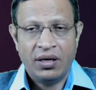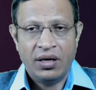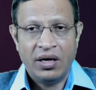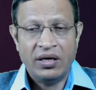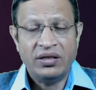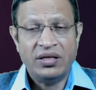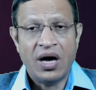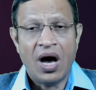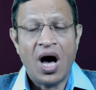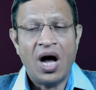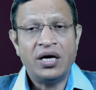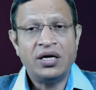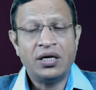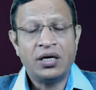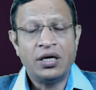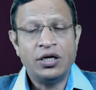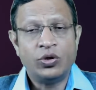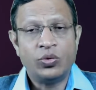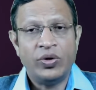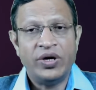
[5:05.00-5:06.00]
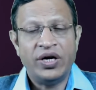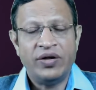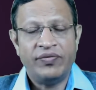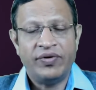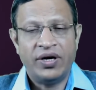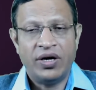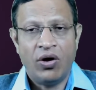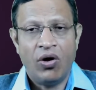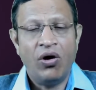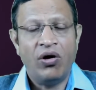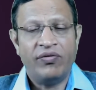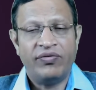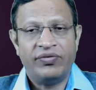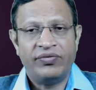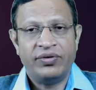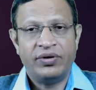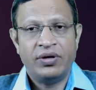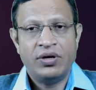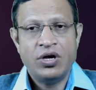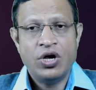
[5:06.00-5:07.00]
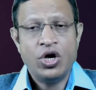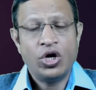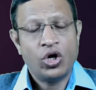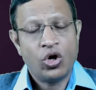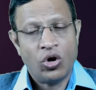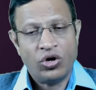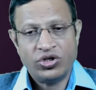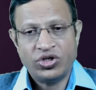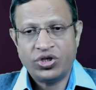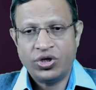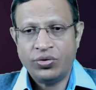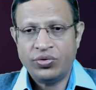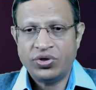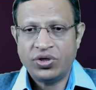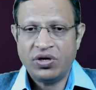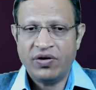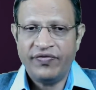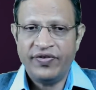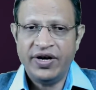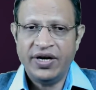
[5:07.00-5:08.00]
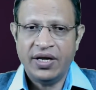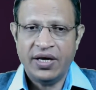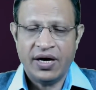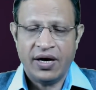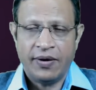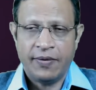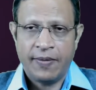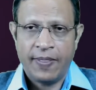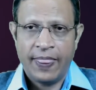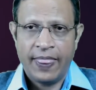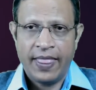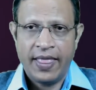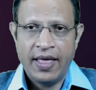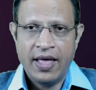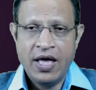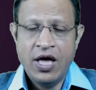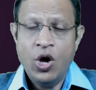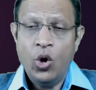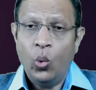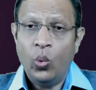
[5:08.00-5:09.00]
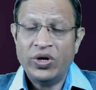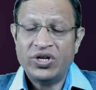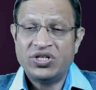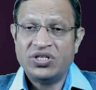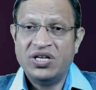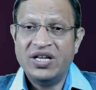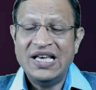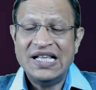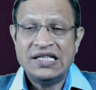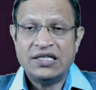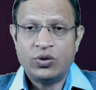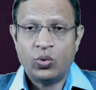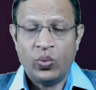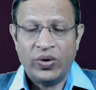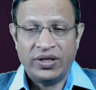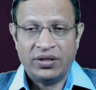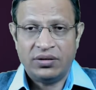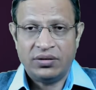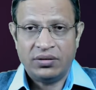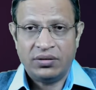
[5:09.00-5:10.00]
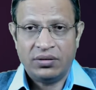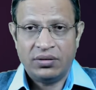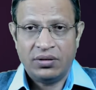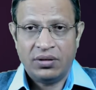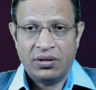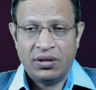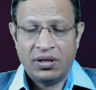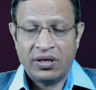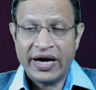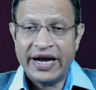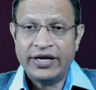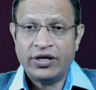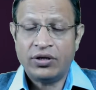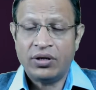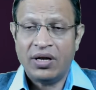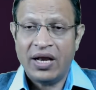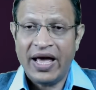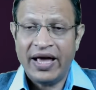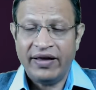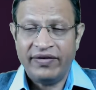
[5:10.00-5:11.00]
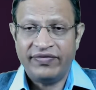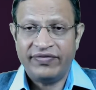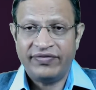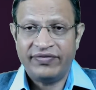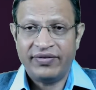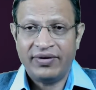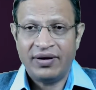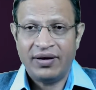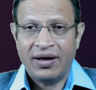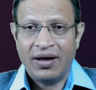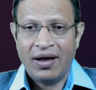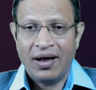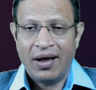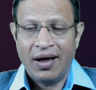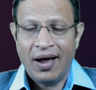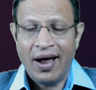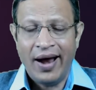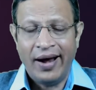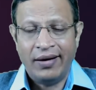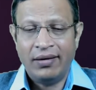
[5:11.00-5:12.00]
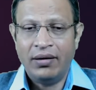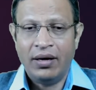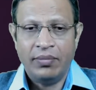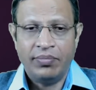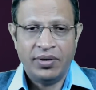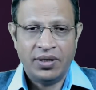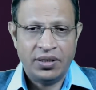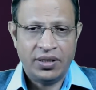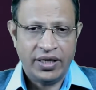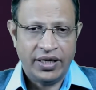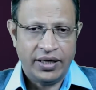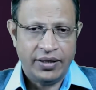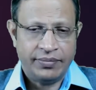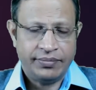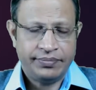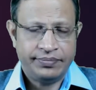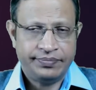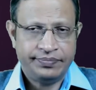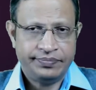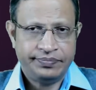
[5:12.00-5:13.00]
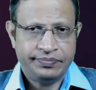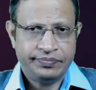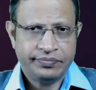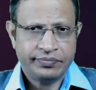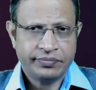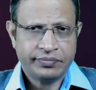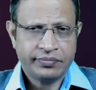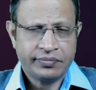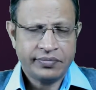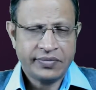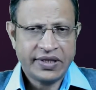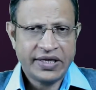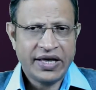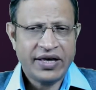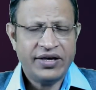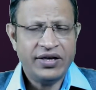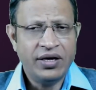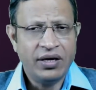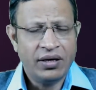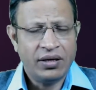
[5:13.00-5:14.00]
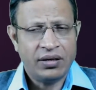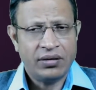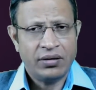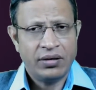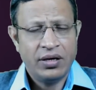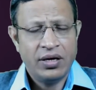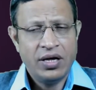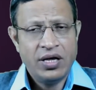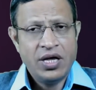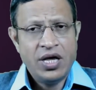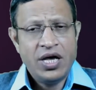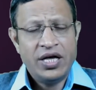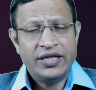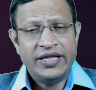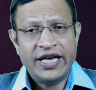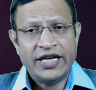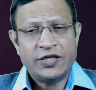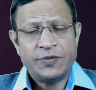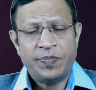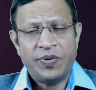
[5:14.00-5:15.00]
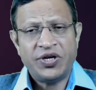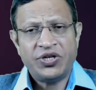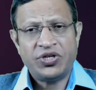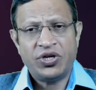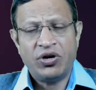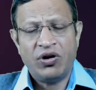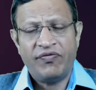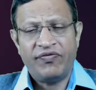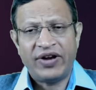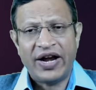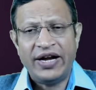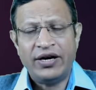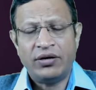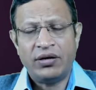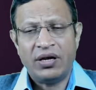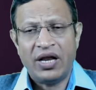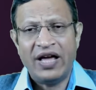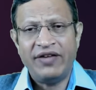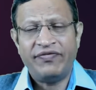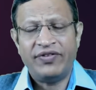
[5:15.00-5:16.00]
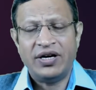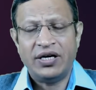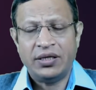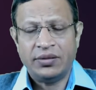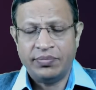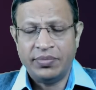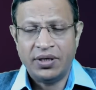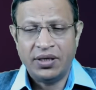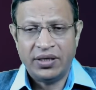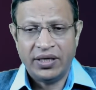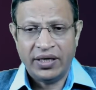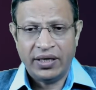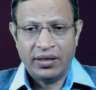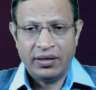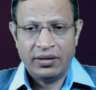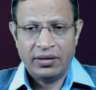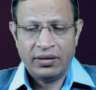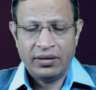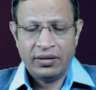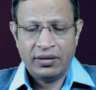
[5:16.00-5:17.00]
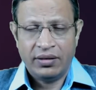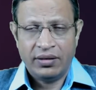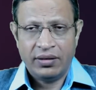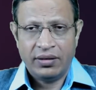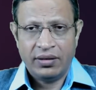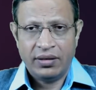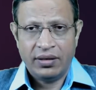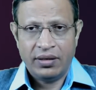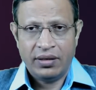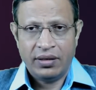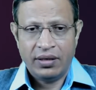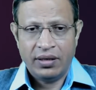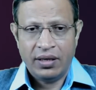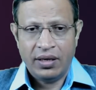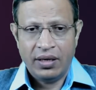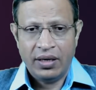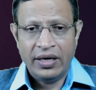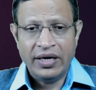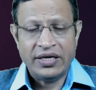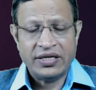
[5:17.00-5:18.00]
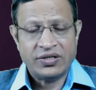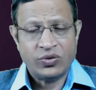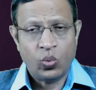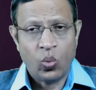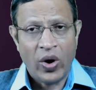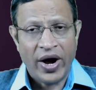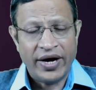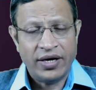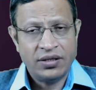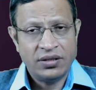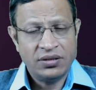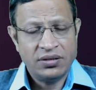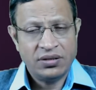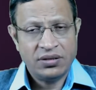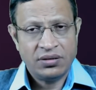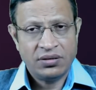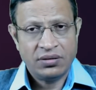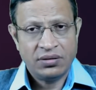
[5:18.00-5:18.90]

in the Article 21 of Constitution of India which deals with right to life and liberty. Here, the expression of right to life and liberty is widened